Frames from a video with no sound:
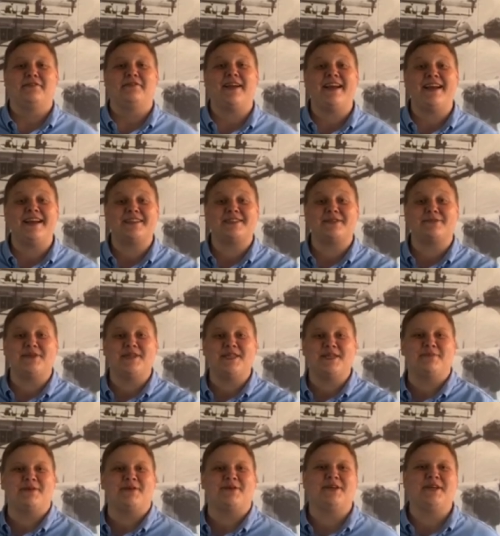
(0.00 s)
Thanks, Rina
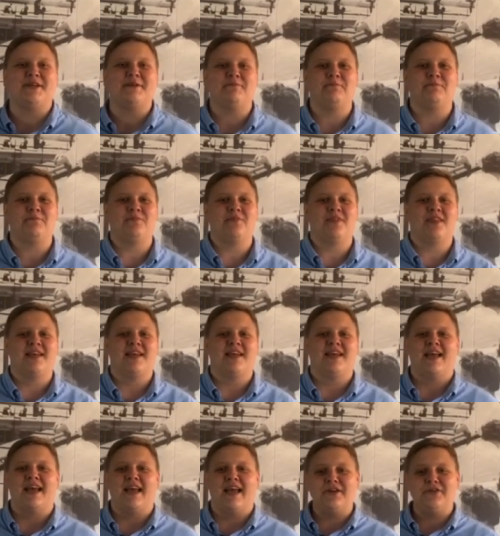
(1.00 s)
Marie.
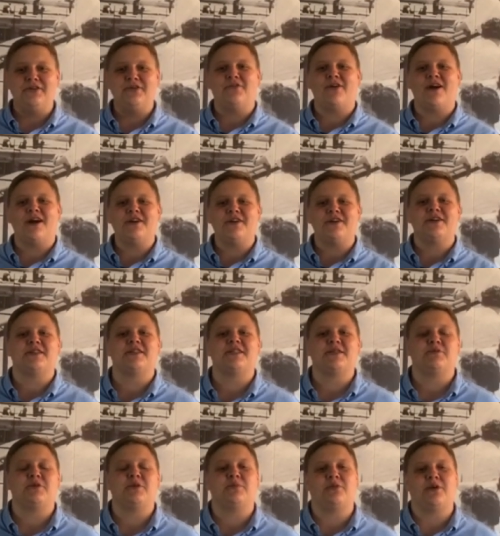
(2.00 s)
At
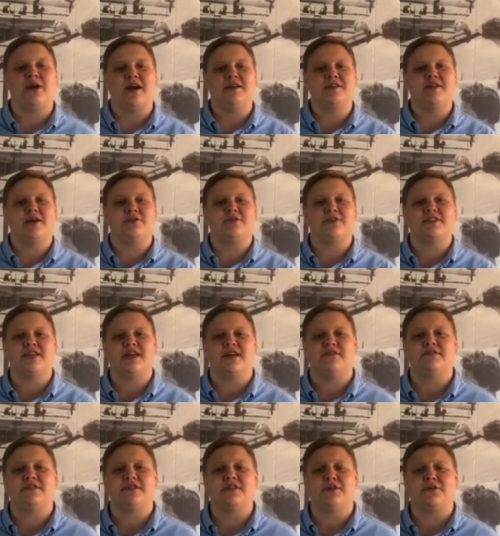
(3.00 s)
Novartis, we pride
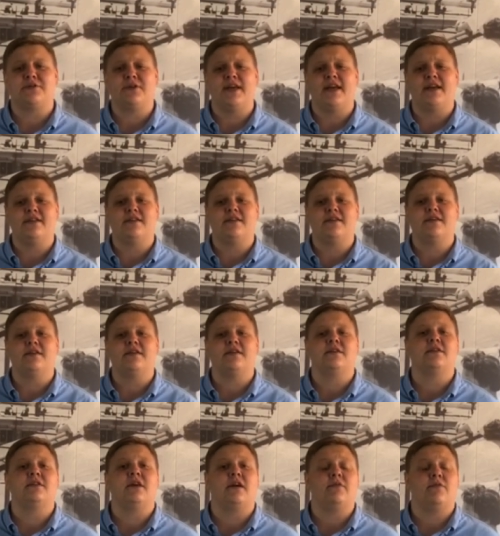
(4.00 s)
ourselves in creating a
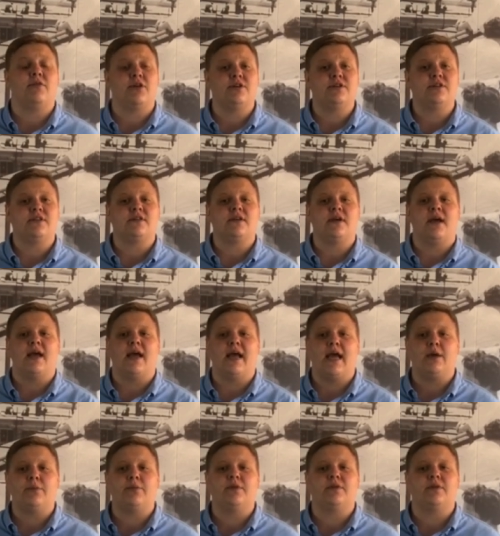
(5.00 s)
diverse,
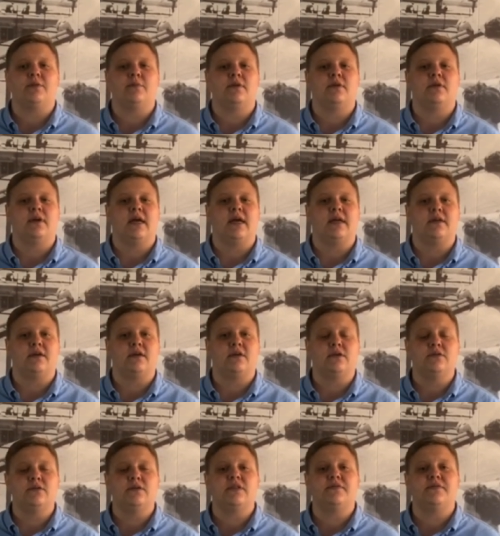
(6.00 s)
equitable, and
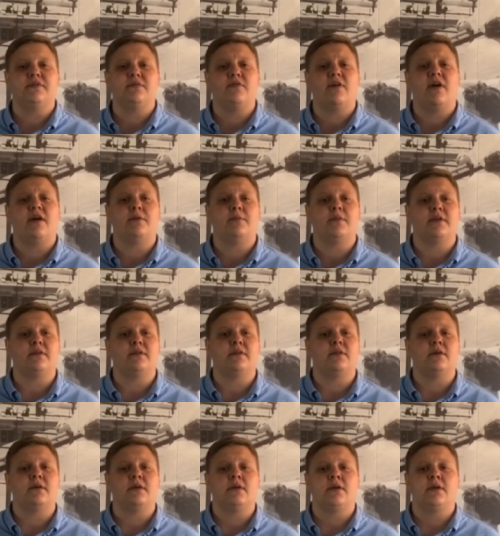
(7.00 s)
inclusive environment
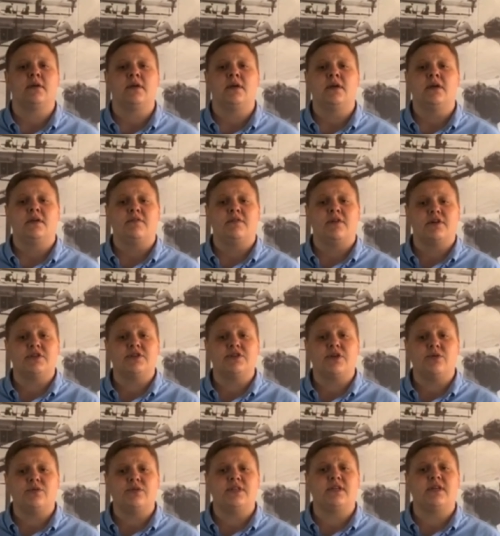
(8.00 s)
where
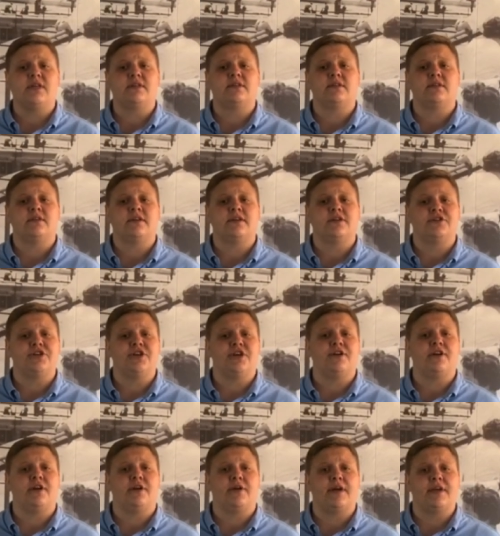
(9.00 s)
associates can share
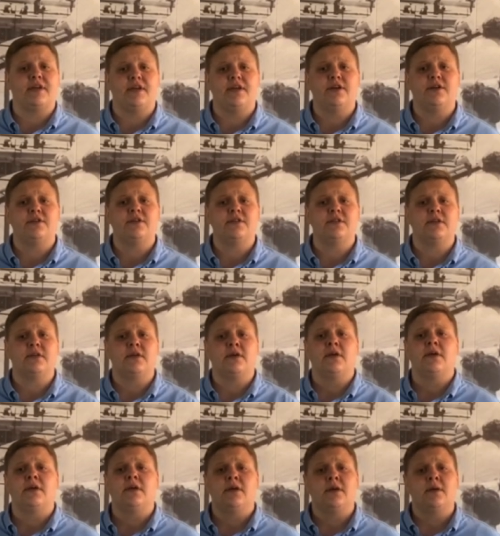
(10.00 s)
their ideas,
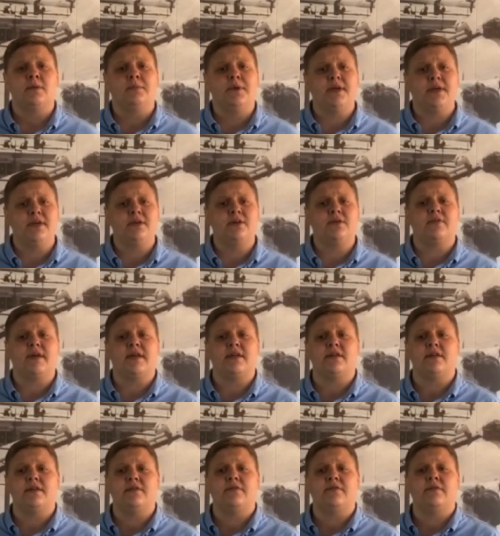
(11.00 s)
be
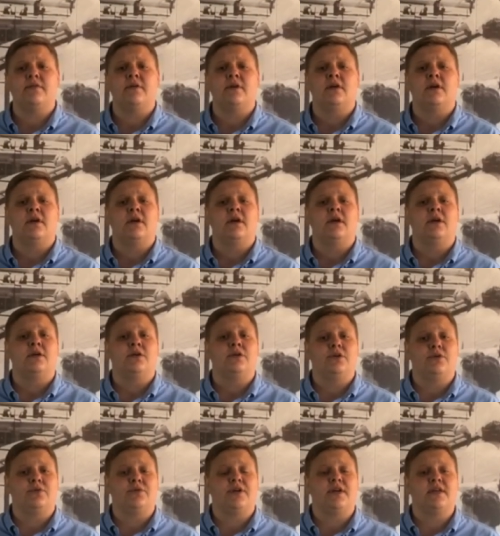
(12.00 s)
innovative,
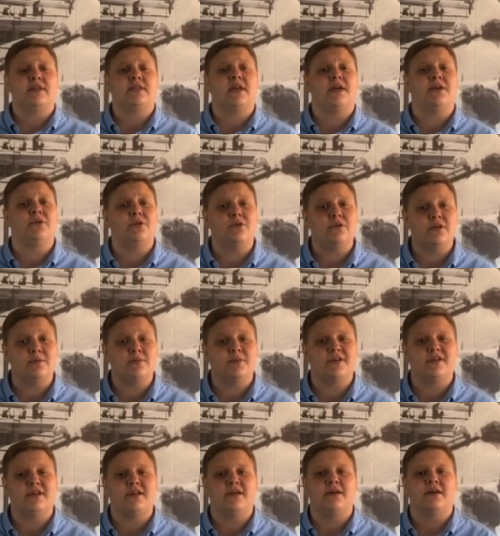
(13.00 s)
curious, and
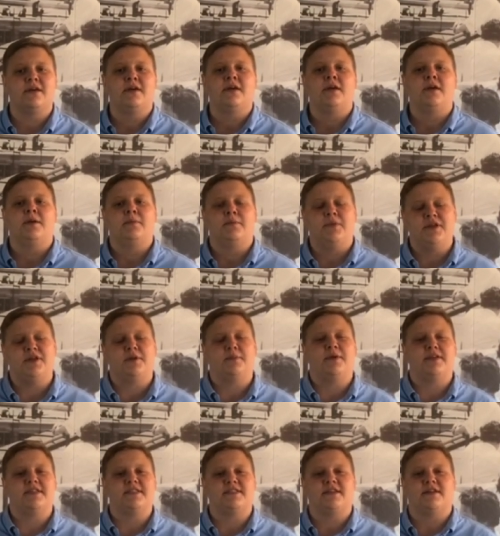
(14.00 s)
ultimately be their
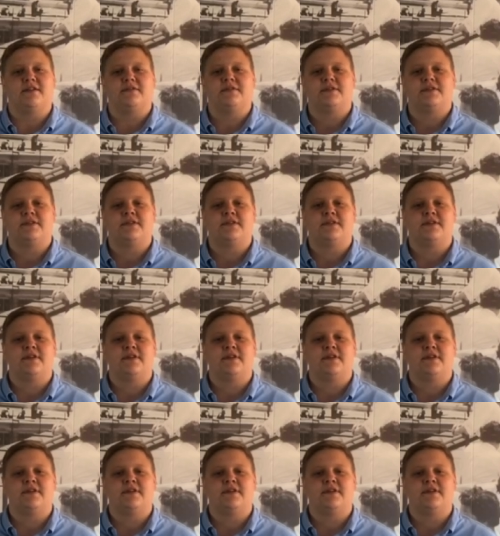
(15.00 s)
best selves.